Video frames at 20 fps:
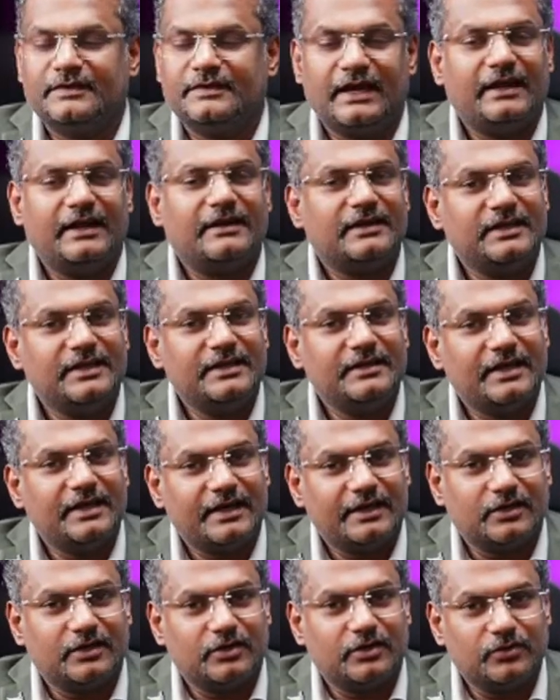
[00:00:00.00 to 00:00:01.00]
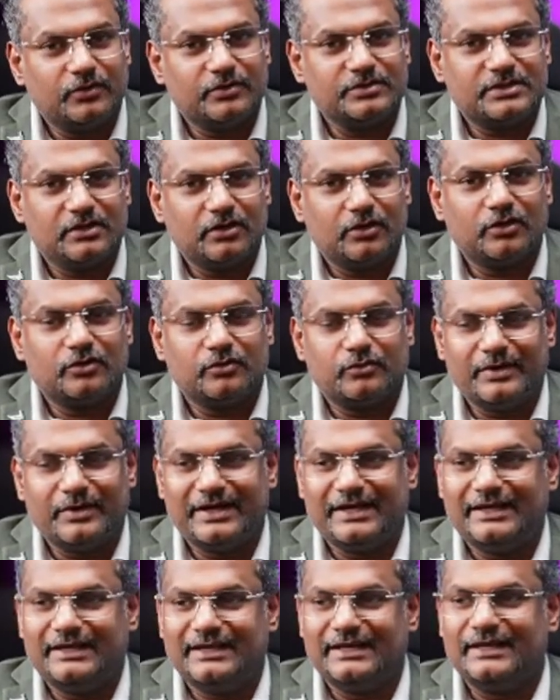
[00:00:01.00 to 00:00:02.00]
that really goes a long
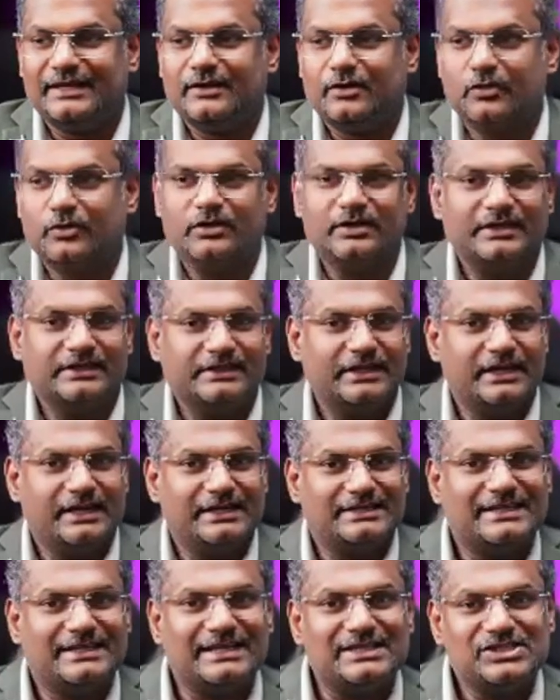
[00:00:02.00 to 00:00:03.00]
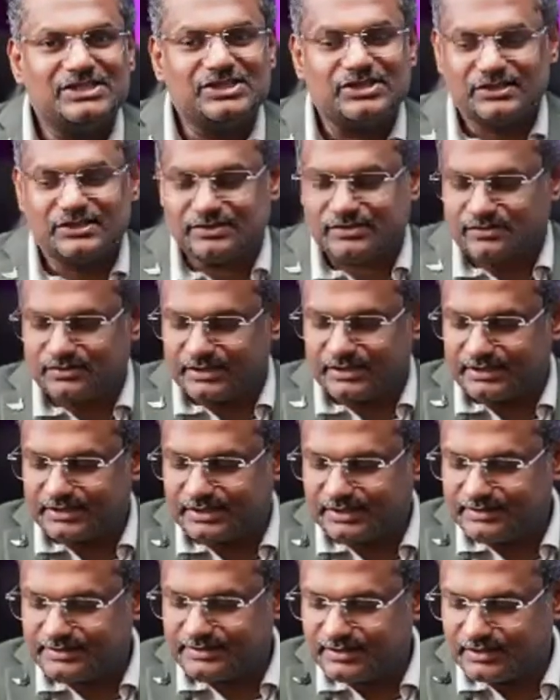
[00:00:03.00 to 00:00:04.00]
way in holding their attention so that
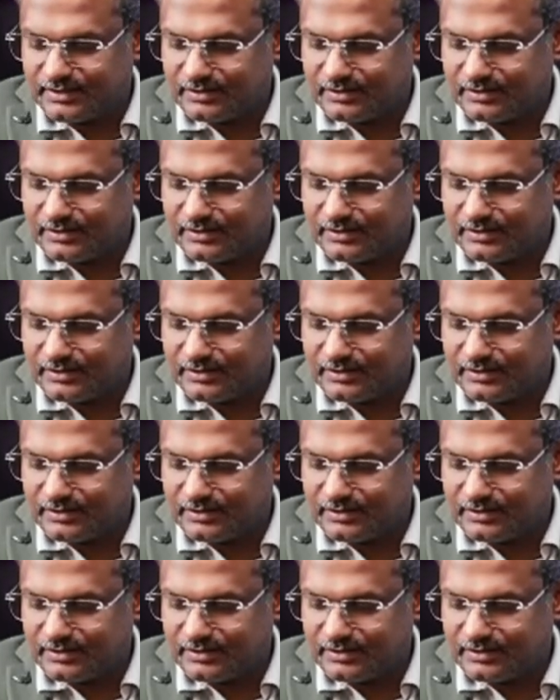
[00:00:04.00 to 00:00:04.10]
kids